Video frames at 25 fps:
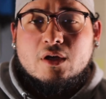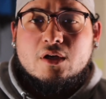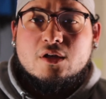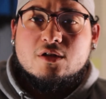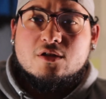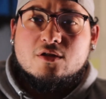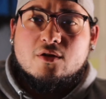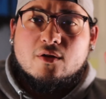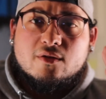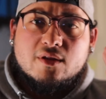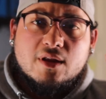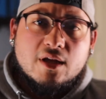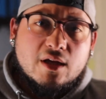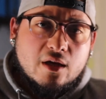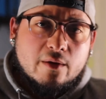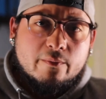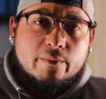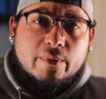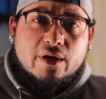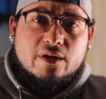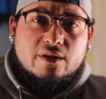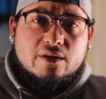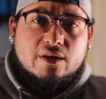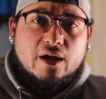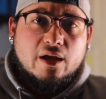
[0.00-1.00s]
So think
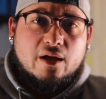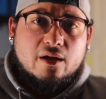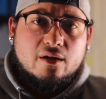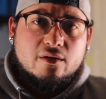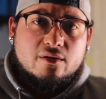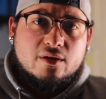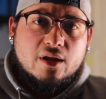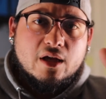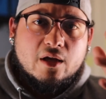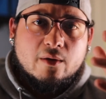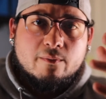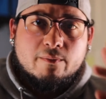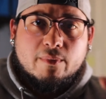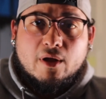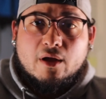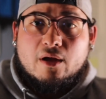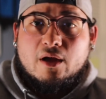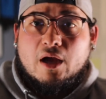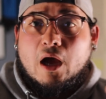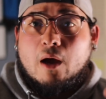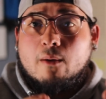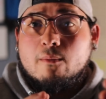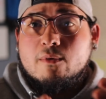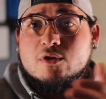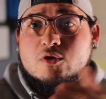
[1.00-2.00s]
about that. Think about
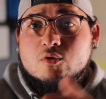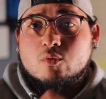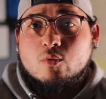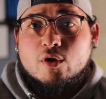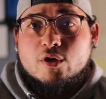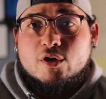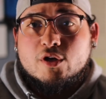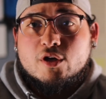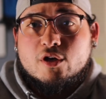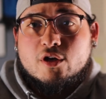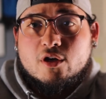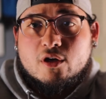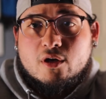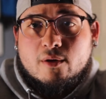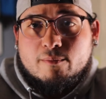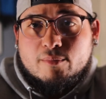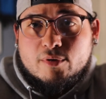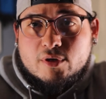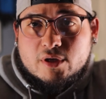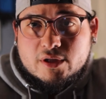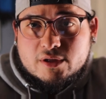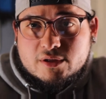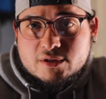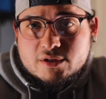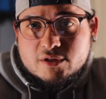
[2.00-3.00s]
how much work you're gonna
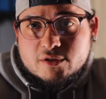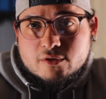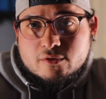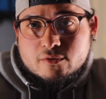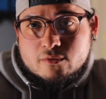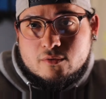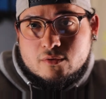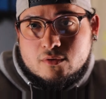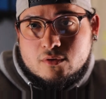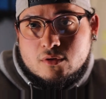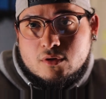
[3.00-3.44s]
put into.